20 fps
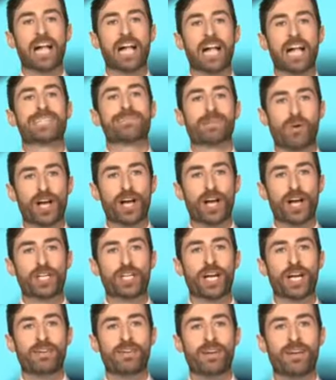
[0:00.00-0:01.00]
penultimate
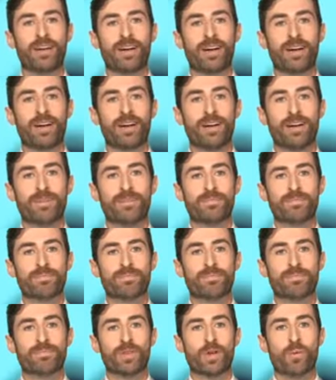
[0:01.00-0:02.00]
question.
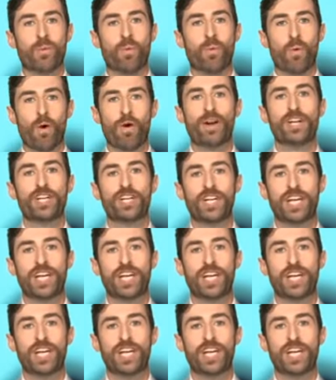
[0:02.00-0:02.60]
Warren